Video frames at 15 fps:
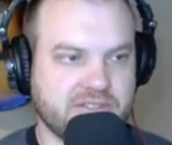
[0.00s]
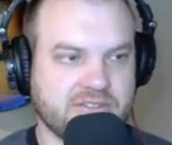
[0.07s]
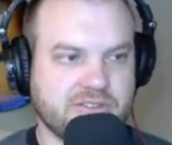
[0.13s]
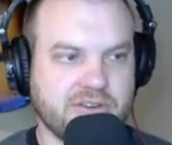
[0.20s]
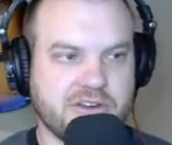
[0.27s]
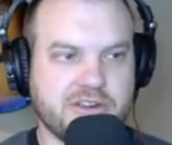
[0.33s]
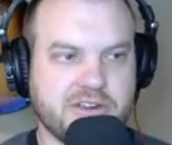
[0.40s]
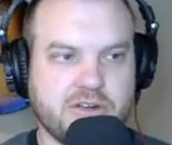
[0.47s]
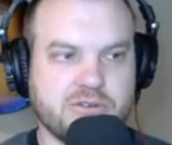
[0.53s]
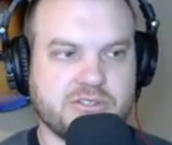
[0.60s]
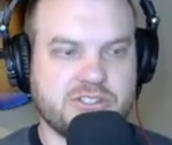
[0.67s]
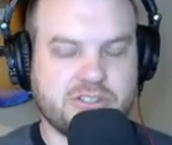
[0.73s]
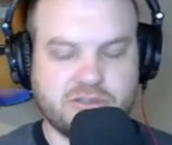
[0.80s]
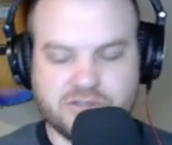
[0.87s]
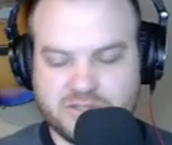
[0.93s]
So here you go.
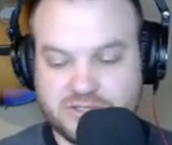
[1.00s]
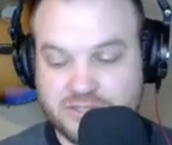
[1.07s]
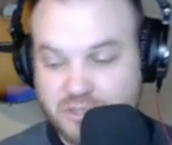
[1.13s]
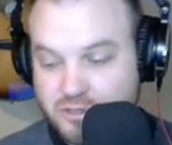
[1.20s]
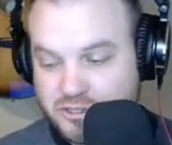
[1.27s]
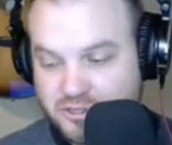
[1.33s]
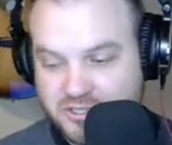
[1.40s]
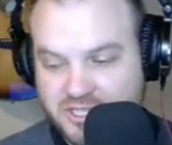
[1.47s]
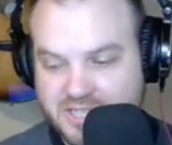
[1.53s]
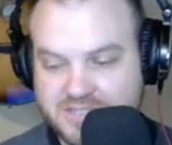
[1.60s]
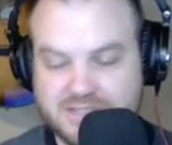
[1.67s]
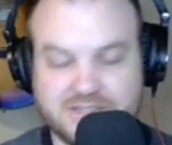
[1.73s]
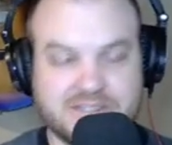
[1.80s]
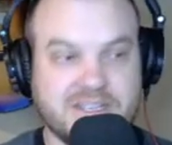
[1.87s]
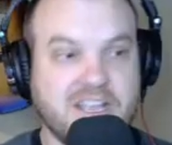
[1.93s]
Social
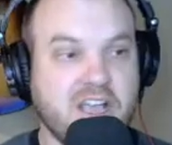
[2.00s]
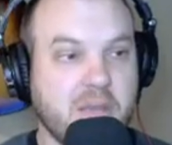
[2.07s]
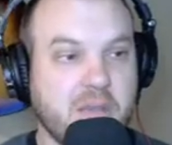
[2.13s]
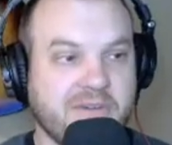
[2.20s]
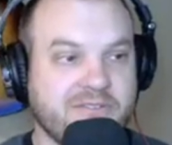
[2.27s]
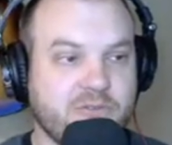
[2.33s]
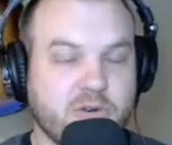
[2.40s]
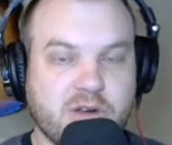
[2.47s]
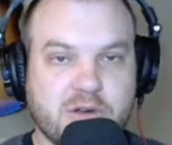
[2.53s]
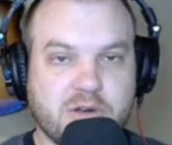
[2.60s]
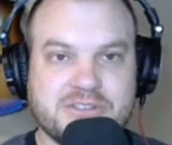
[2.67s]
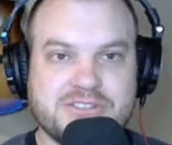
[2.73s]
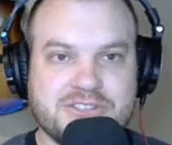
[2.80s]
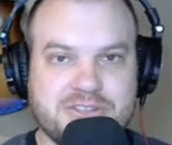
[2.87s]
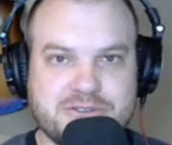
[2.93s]
justice, before it
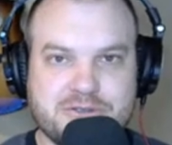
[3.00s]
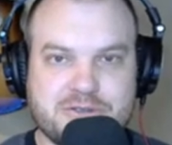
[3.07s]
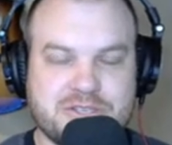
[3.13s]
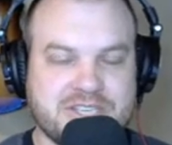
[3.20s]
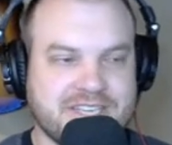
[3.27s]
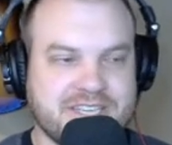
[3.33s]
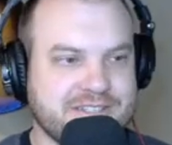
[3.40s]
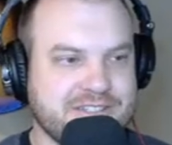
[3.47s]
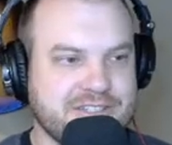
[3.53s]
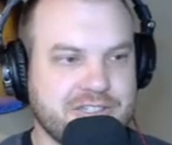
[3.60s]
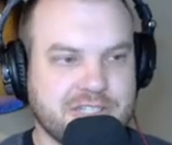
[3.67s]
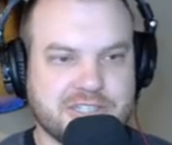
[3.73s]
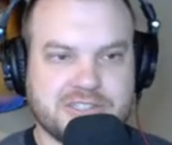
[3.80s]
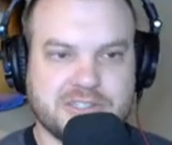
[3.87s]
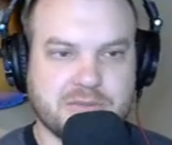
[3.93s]
was used as
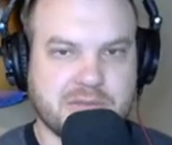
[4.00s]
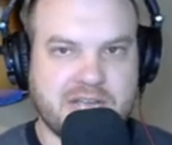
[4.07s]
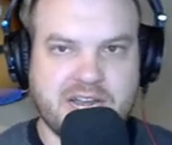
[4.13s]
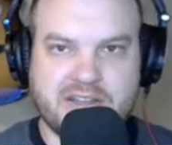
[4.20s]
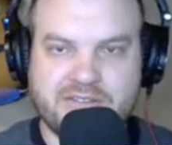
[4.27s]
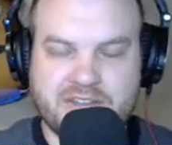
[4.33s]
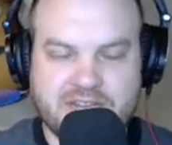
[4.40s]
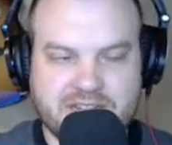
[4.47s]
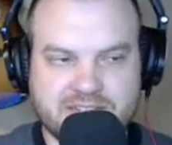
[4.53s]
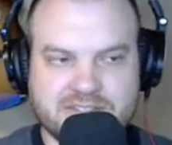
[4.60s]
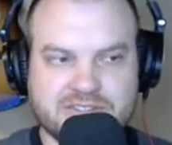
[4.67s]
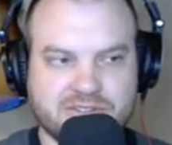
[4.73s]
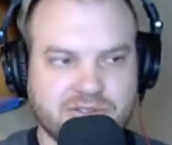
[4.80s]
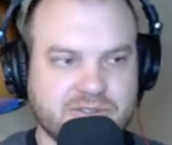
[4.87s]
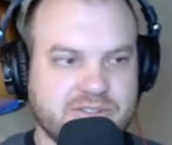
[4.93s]
just some kind of an
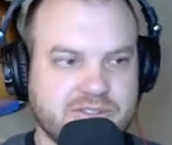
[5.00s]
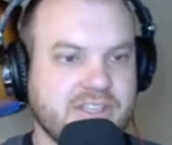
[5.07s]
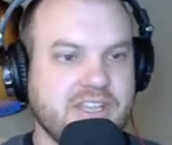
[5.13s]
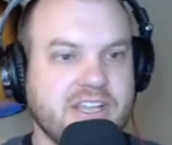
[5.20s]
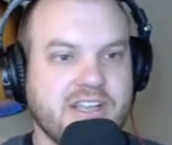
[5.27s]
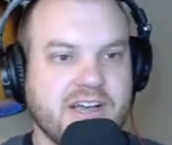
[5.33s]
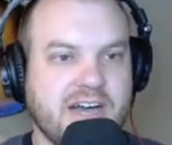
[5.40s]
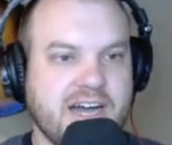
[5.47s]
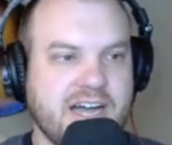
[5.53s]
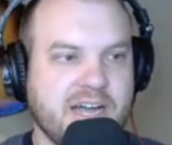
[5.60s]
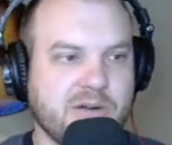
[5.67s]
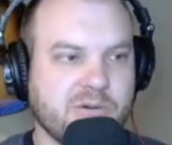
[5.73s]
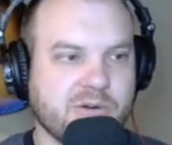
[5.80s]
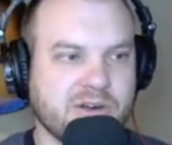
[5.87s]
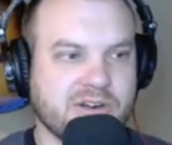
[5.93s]
insult
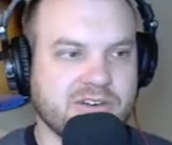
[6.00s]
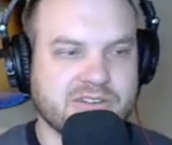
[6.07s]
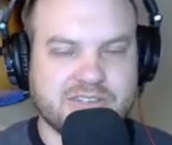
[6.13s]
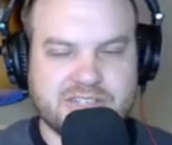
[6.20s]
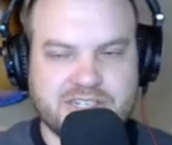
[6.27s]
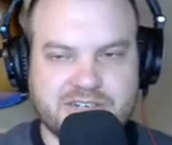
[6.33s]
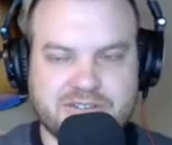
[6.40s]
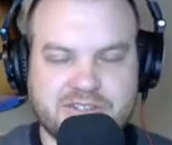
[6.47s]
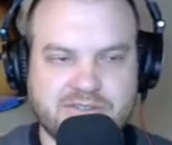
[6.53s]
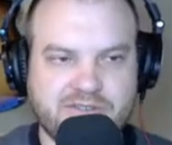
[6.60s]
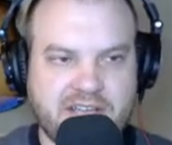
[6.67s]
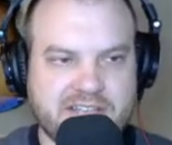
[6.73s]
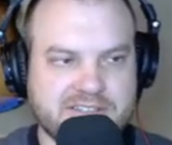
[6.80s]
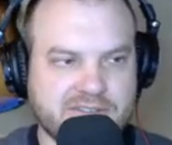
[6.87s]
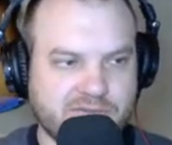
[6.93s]
or
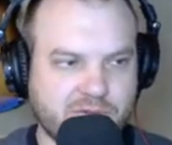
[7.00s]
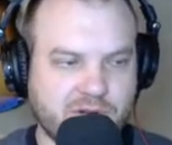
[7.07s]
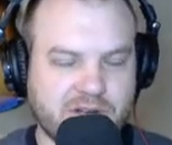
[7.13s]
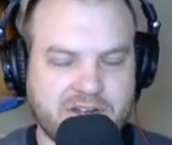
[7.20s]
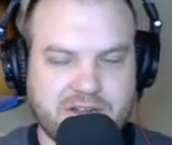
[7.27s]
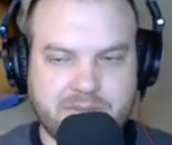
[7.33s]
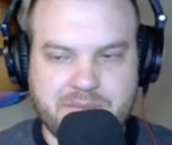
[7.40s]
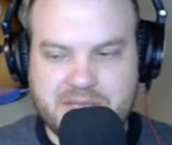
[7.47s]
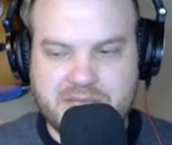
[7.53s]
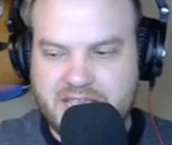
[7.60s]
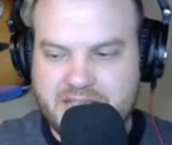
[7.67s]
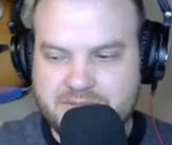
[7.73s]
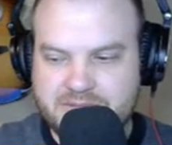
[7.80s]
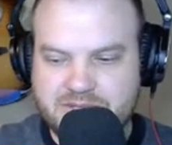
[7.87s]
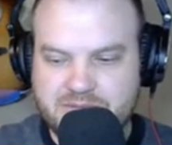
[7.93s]
divisive word, and it
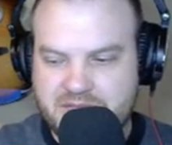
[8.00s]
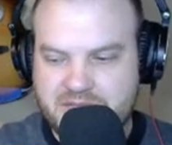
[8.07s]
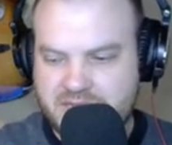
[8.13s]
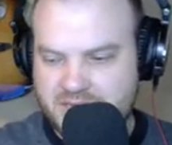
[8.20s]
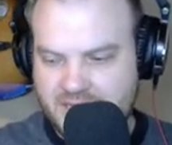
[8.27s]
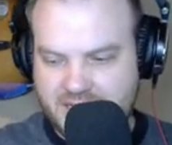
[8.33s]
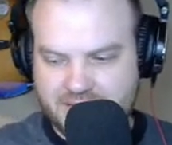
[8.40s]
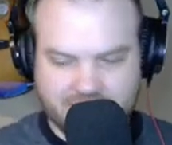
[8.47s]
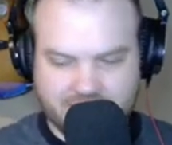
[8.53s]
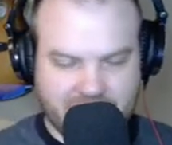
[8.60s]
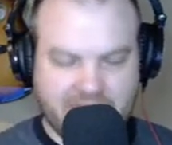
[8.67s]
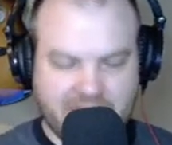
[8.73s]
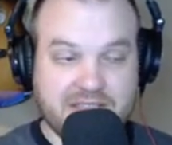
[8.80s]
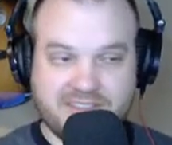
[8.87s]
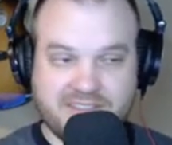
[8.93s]
became to mean
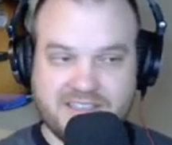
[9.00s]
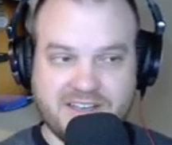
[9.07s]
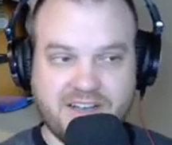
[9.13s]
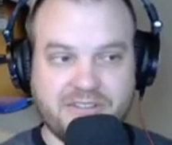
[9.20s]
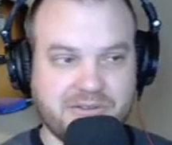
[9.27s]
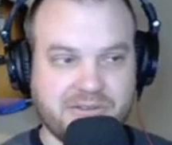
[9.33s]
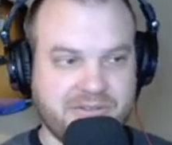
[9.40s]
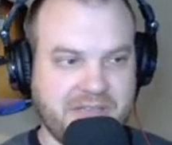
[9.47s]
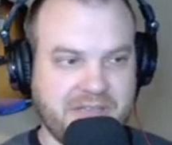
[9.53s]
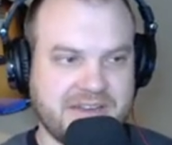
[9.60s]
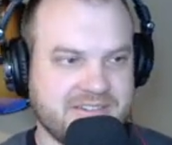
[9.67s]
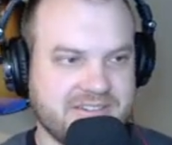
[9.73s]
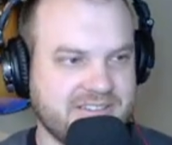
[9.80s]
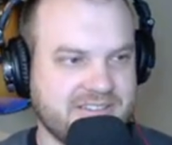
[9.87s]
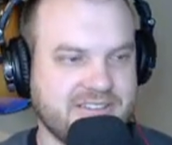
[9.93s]
anything other
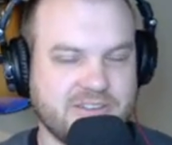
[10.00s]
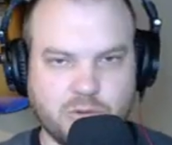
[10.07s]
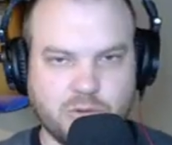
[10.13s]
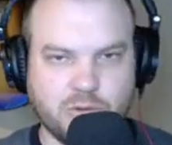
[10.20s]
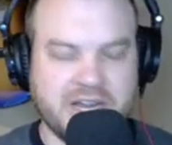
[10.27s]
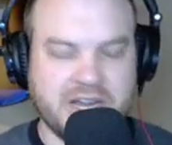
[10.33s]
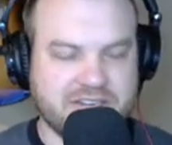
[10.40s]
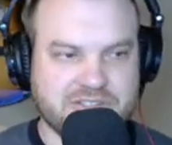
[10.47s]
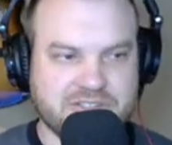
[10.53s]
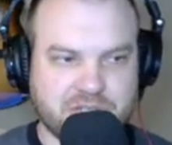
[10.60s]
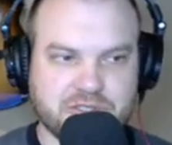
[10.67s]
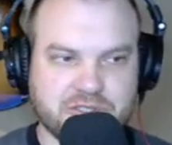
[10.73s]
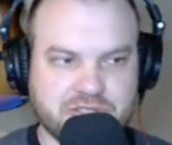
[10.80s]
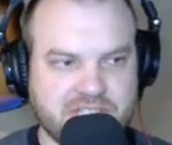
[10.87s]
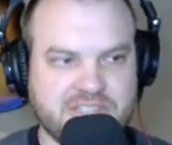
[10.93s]
than what
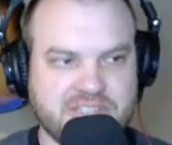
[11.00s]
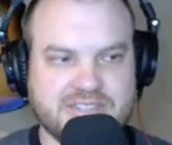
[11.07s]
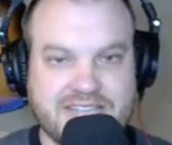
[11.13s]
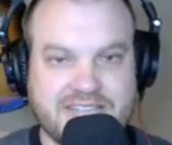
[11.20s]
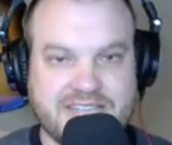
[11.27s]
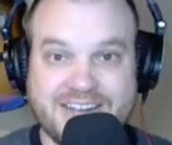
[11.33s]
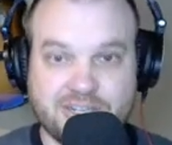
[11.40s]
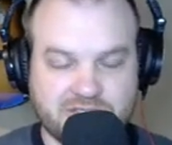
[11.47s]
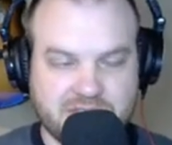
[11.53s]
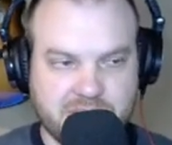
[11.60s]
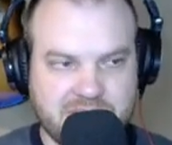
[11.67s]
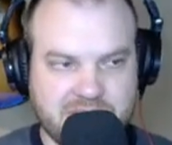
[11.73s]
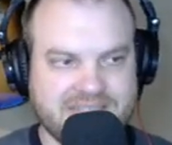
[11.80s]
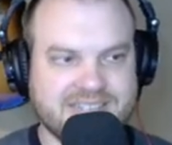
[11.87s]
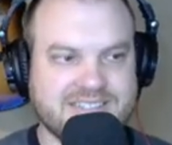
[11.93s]
social justice actually
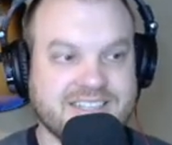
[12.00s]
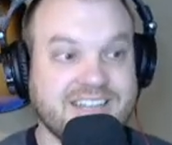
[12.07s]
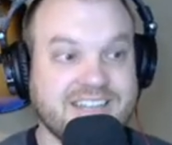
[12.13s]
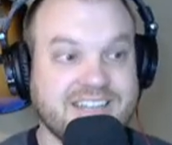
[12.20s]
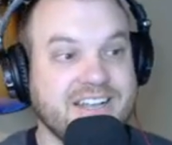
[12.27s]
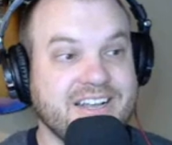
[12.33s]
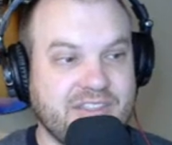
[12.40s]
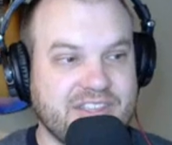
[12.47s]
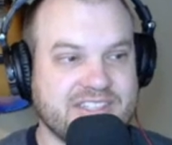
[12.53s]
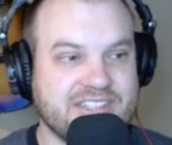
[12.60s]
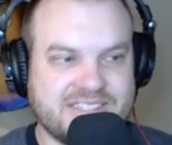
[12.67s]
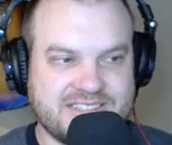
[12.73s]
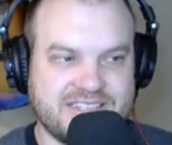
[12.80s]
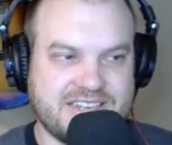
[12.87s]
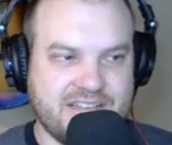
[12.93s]
means, this
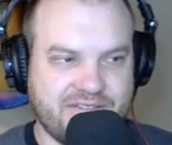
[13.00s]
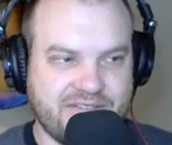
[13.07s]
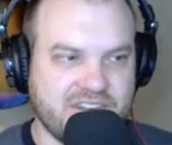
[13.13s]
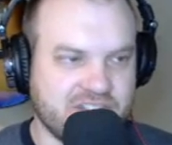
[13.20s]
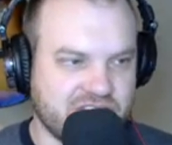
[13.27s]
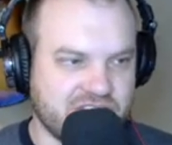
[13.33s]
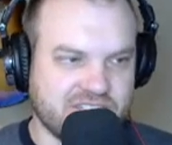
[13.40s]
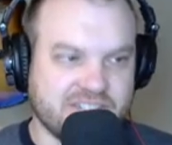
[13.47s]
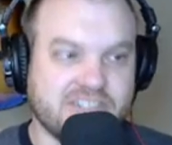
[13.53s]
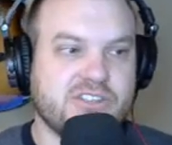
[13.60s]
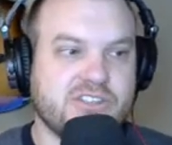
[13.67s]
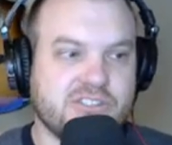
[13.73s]
is the definition.